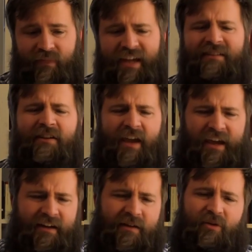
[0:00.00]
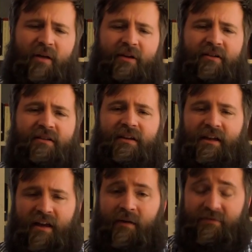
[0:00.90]
indicated, primarily
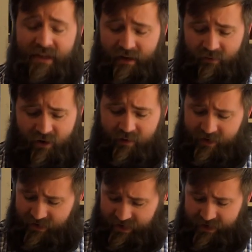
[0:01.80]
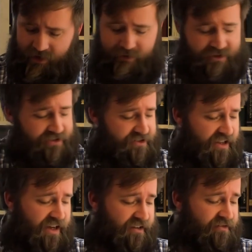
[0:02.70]
it comes out, primarily in a Christian's
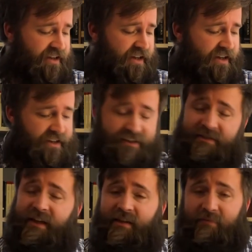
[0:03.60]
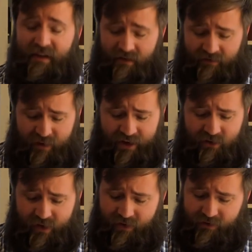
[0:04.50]
life, is in the middle of
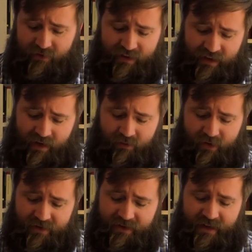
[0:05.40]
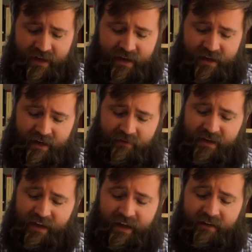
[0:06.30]
page 103. Leon Morris,
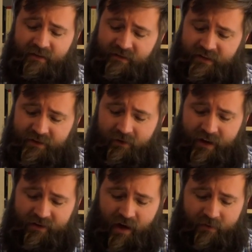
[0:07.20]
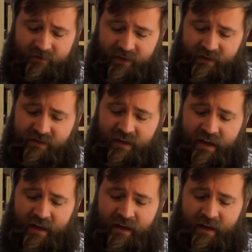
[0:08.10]
again, does a great job of this,